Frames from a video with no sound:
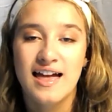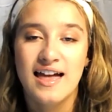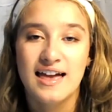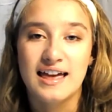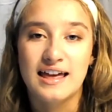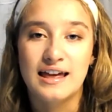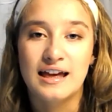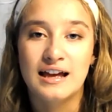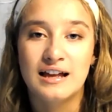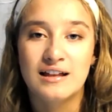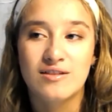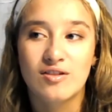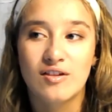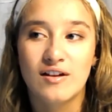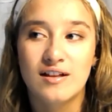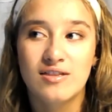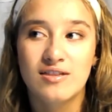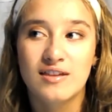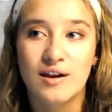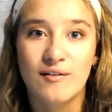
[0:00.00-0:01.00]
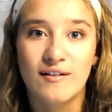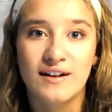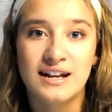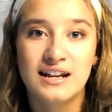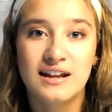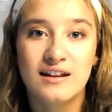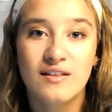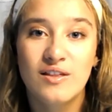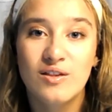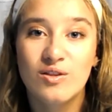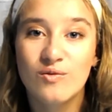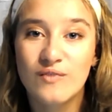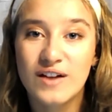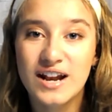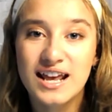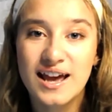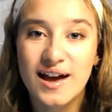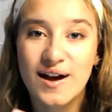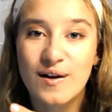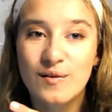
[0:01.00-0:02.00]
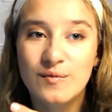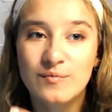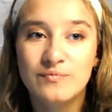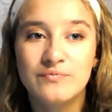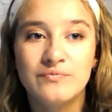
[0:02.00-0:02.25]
And so let's get right into this video.